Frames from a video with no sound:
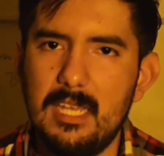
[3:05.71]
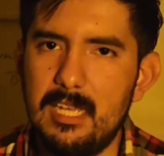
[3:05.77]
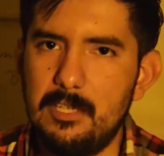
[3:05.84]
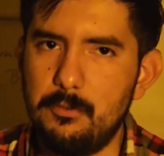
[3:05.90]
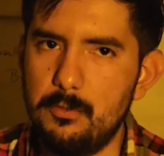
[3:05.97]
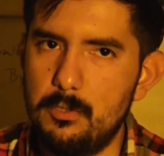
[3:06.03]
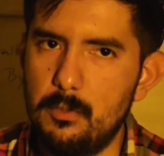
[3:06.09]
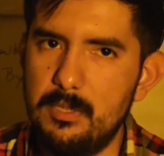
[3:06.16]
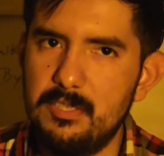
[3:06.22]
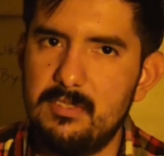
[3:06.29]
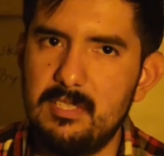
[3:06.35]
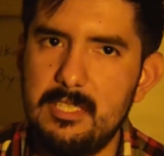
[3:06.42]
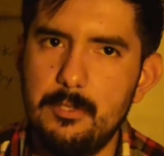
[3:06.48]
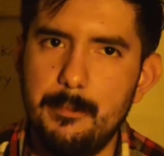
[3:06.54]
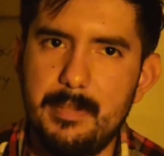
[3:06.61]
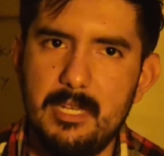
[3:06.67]
As you go
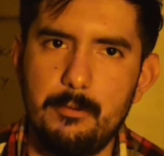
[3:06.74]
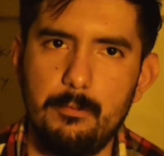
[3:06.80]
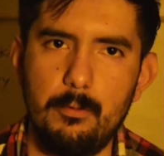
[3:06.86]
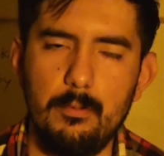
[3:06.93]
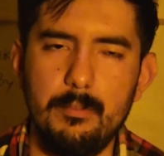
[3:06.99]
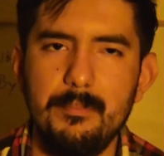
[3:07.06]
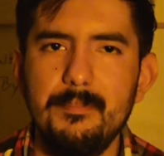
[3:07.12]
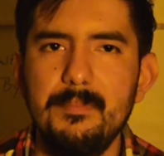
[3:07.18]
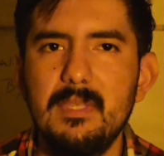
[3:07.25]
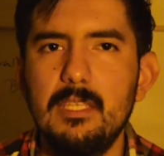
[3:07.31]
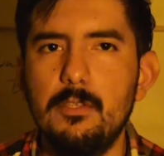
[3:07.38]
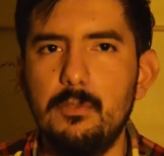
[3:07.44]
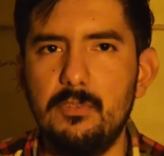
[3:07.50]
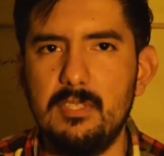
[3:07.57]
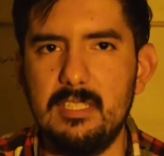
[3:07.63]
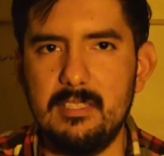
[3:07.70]
inside your bedroom,
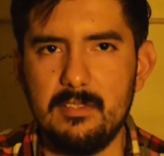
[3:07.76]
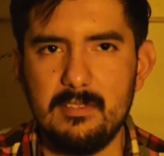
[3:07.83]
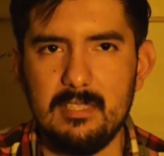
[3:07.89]
you see the